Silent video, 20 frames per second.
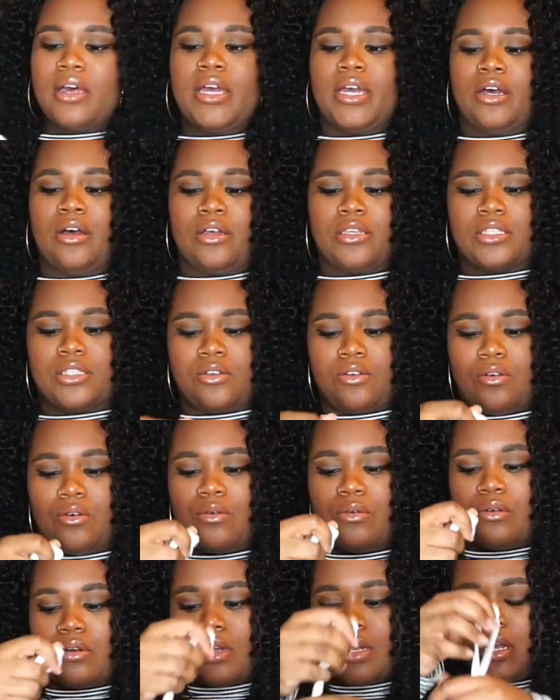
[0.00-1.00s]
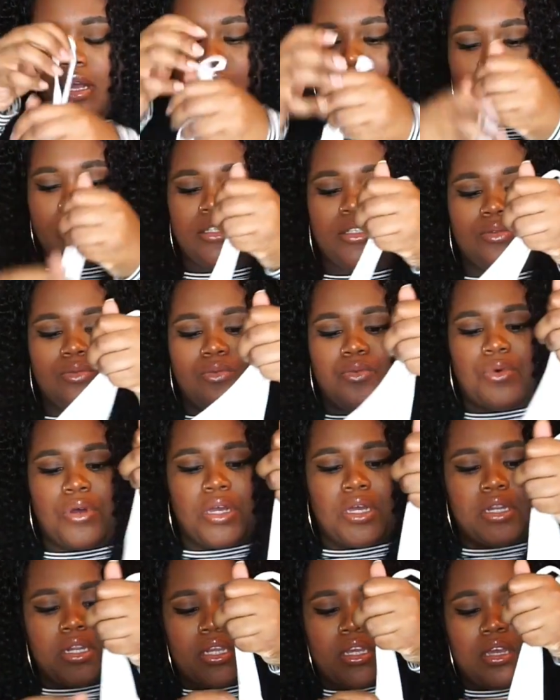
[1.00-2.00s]
I also got
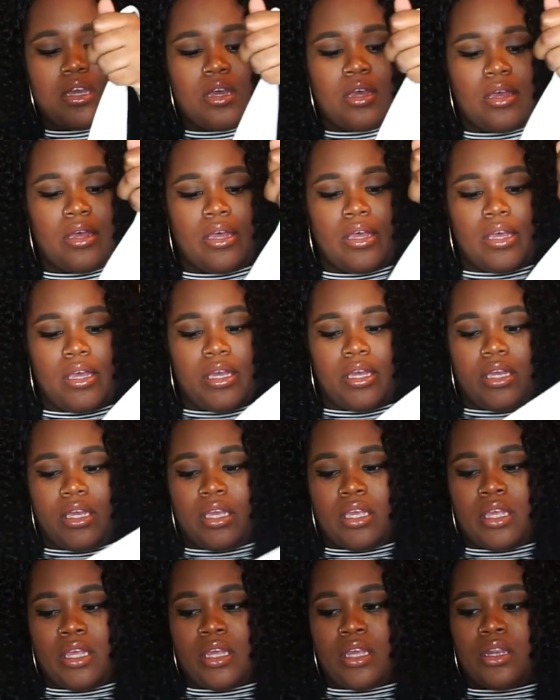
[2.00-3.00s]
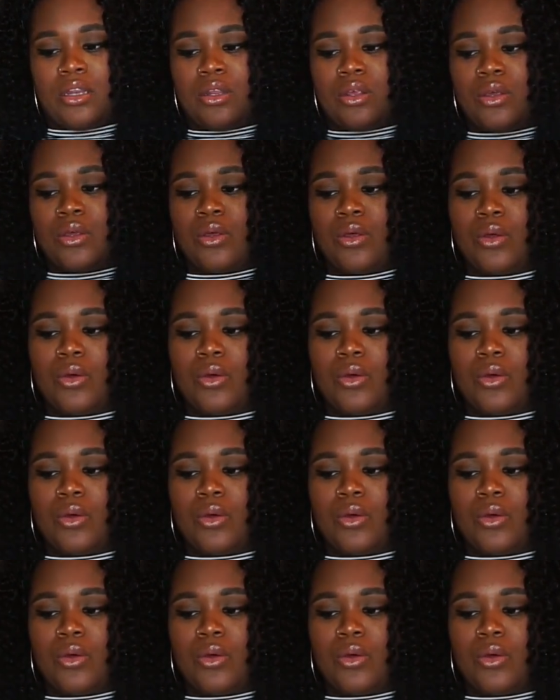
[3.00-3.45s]
one in